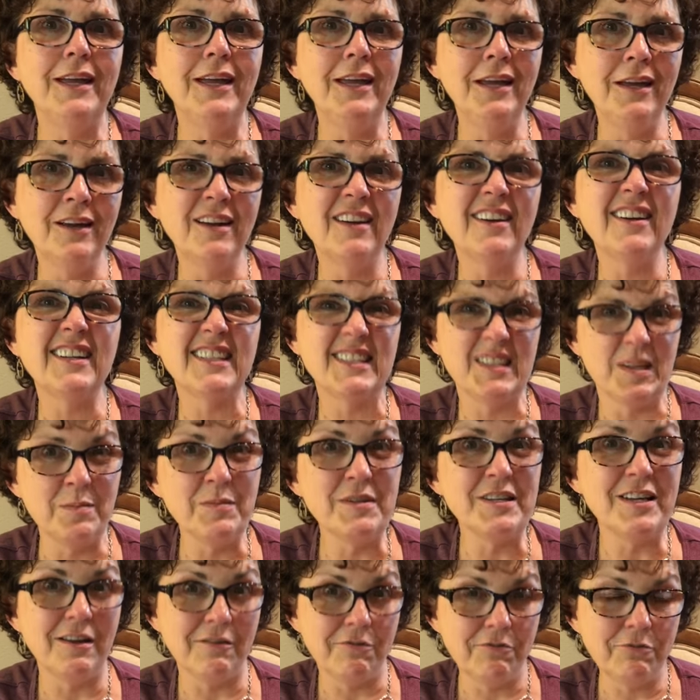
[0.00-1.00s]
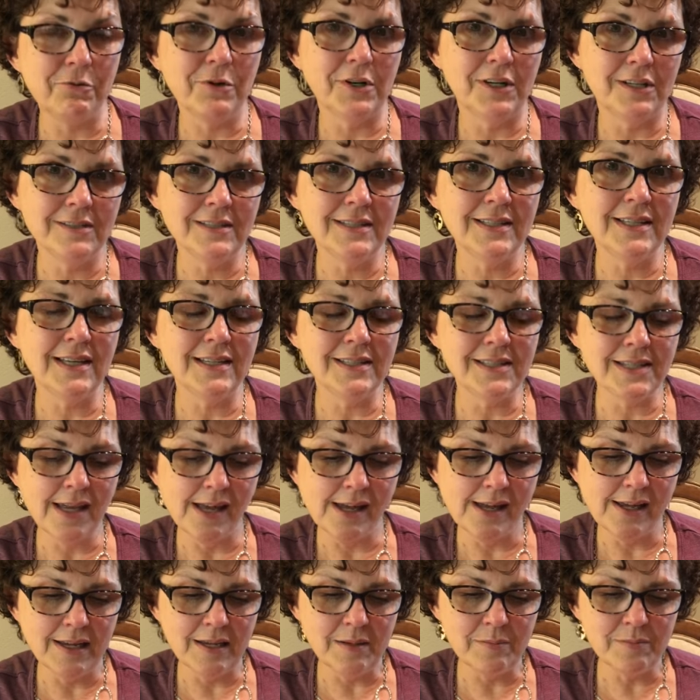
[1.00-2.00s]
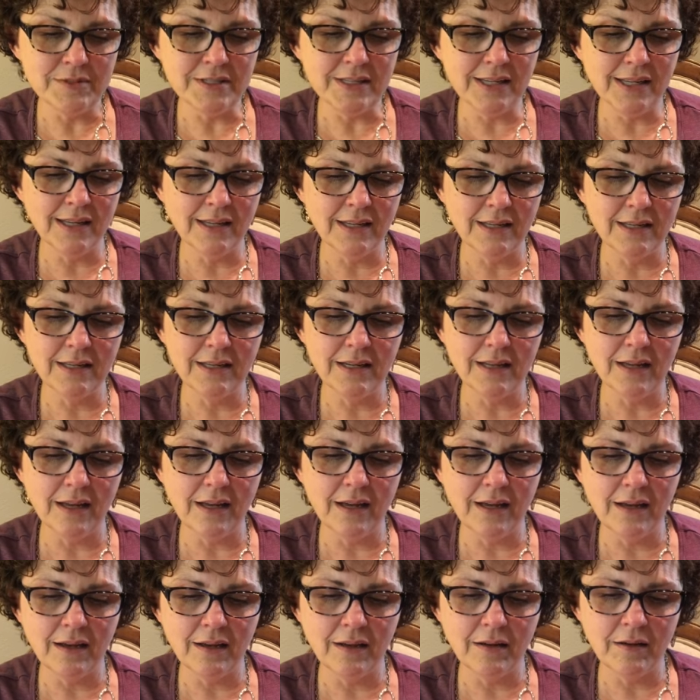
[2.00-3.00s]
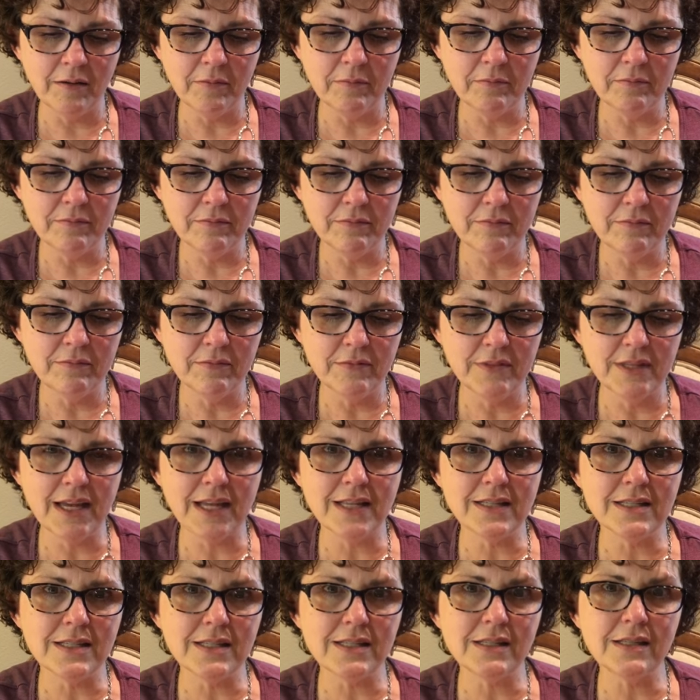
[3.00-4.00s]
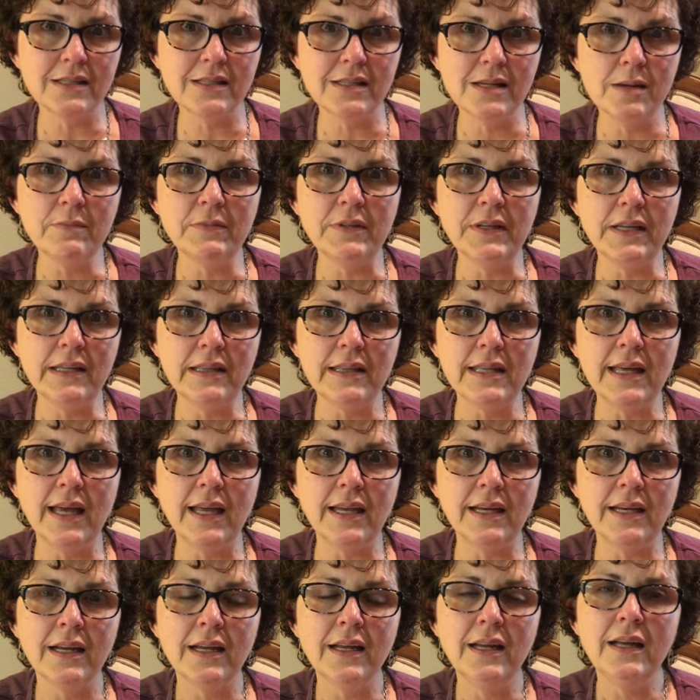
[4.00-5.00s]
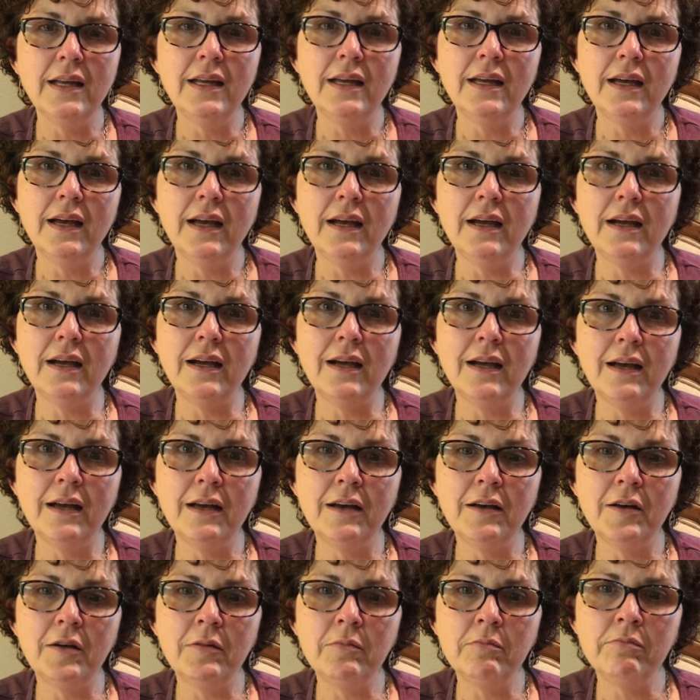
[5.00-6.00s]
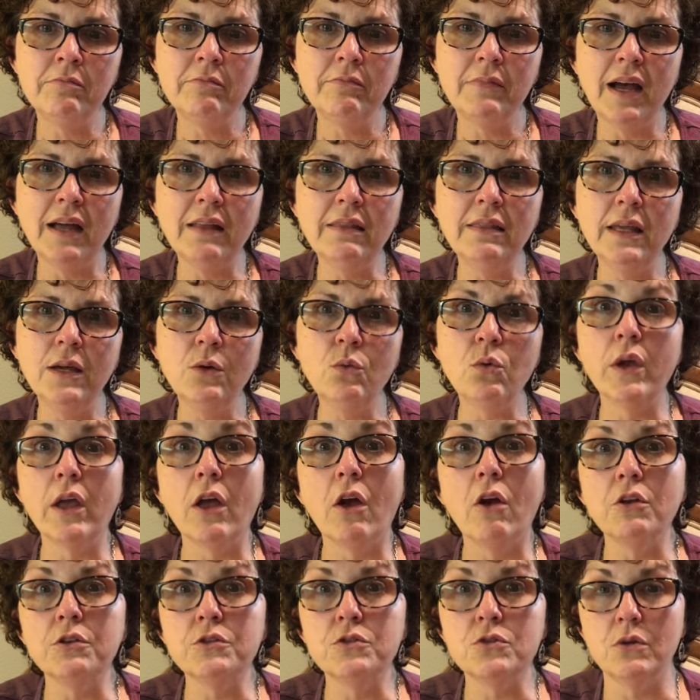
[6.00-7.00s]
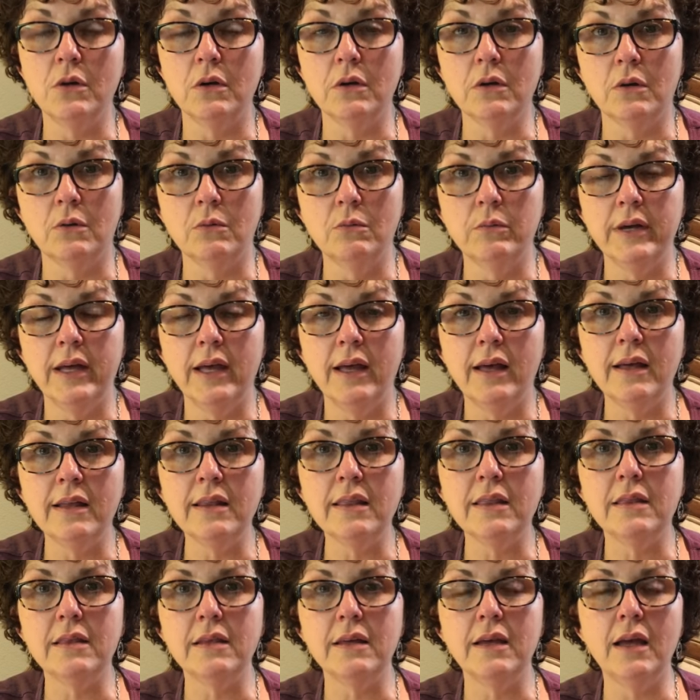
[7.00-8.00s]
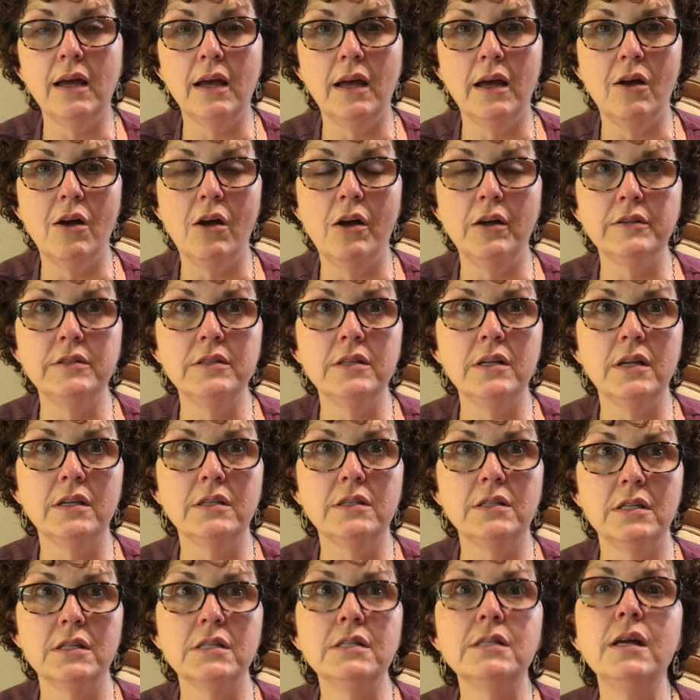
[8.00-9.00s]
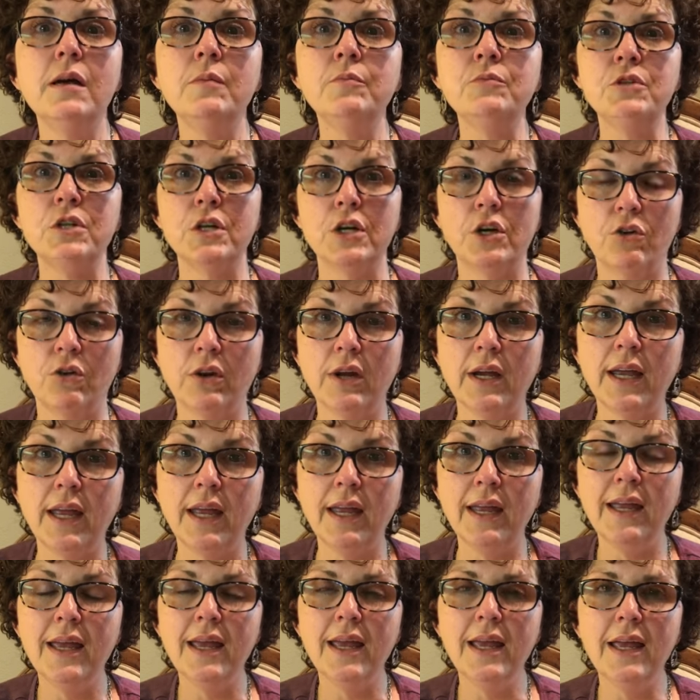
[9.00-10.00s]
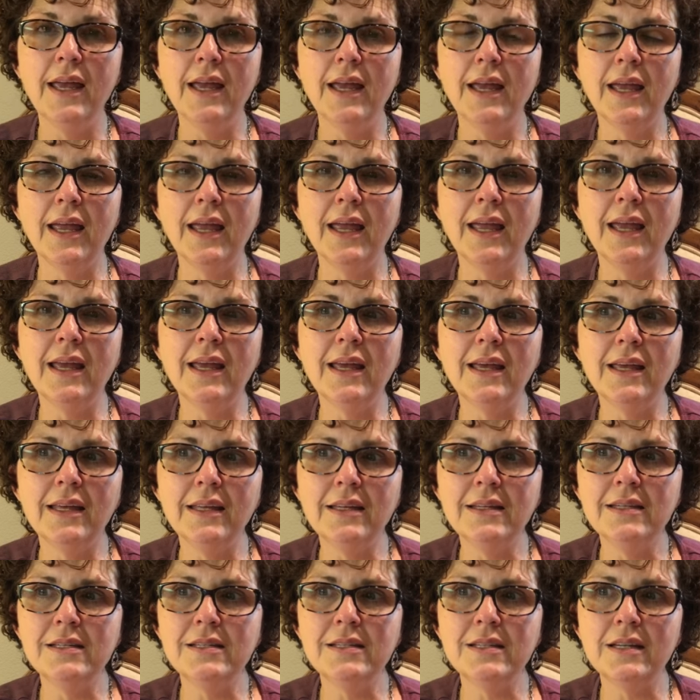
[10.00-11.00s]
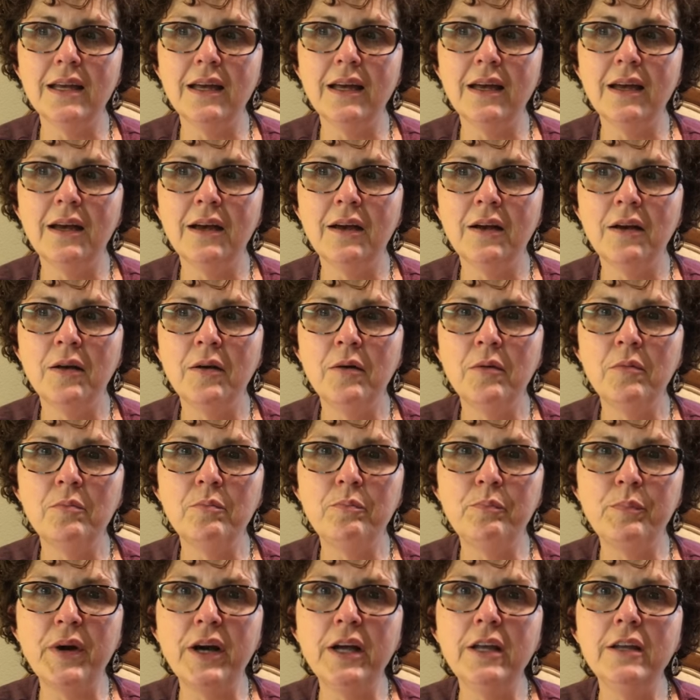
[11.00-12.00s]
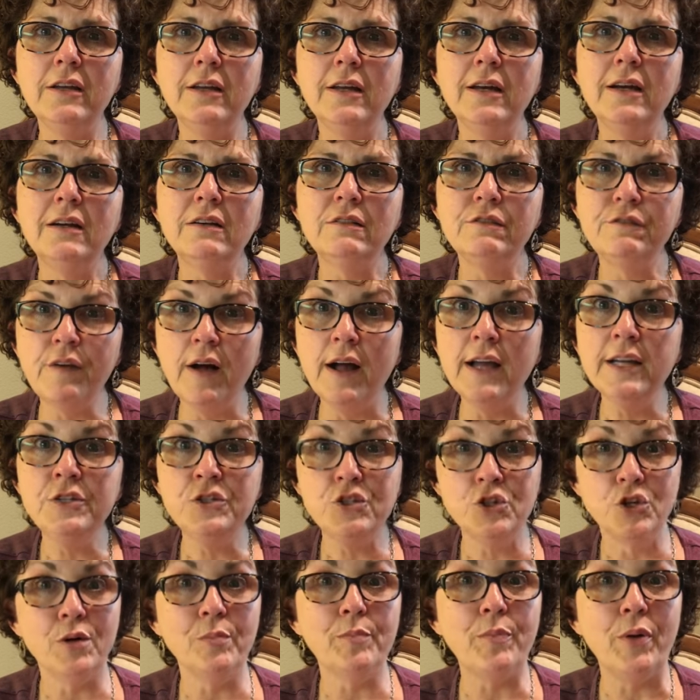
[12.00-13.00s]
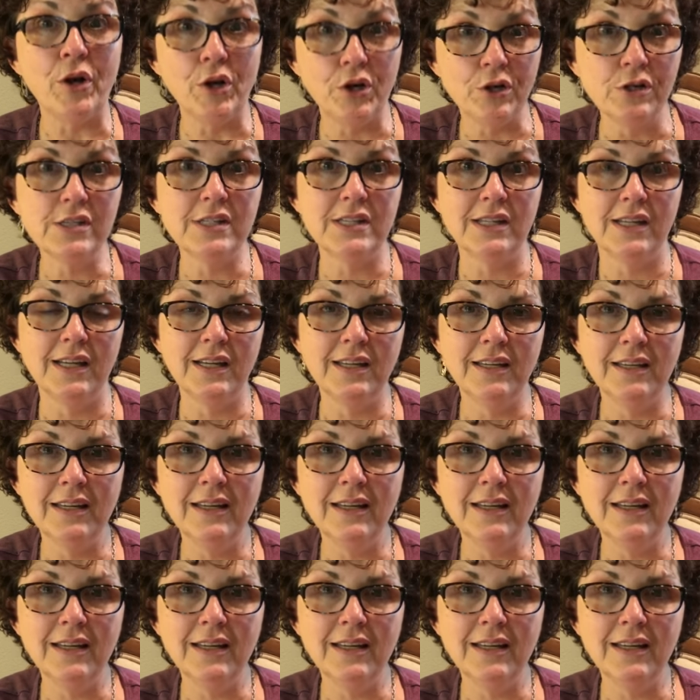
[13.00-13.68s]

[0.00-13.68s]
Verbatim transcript: hear some tough words at times, and um, that's something that um, I think we all struggle with uh, on to some degree. And uh, but find your person